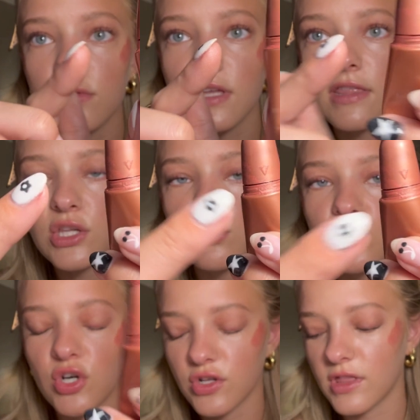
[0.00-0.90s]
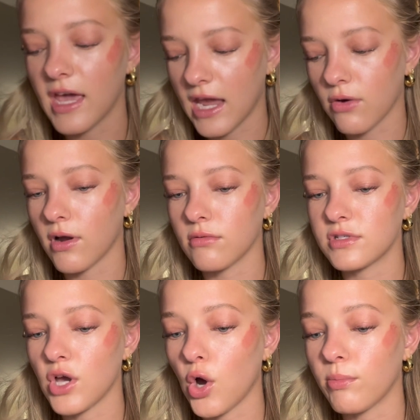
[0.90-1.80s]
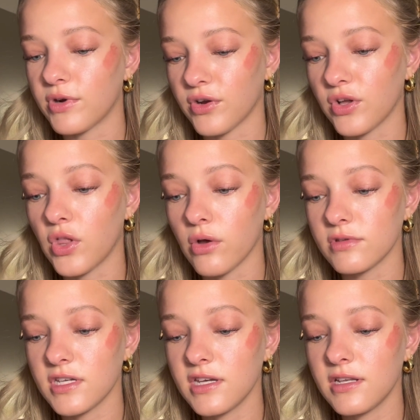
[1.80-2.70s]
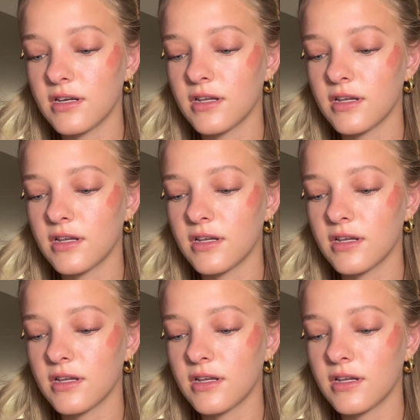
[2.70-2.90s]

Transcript: and then you turn the arrow to open or close it.